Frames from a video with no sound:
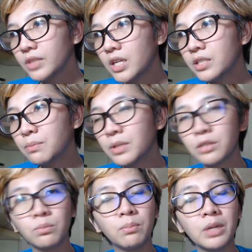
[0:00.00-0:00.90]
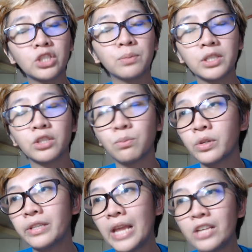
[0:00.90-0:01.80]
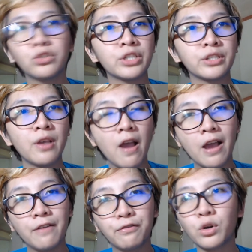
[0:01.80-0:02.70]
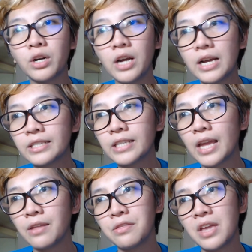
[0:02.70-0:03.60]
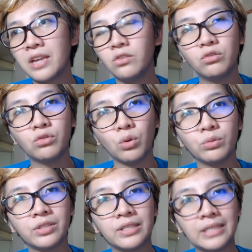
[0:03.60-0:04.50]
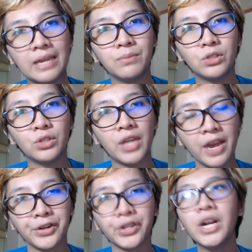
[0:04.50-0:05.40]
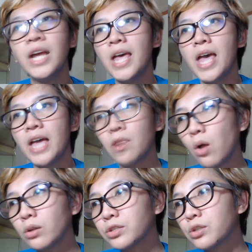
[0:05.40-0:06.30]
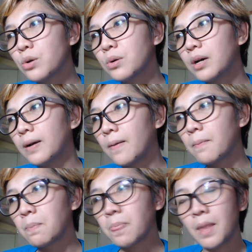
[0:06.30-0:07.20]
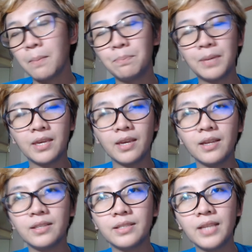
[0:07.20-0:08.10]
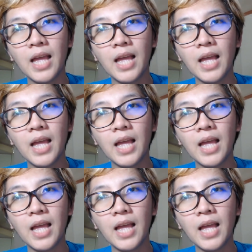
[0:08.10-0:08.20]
it's much much much more dangerous for us, and they don't seem to care. And also um, because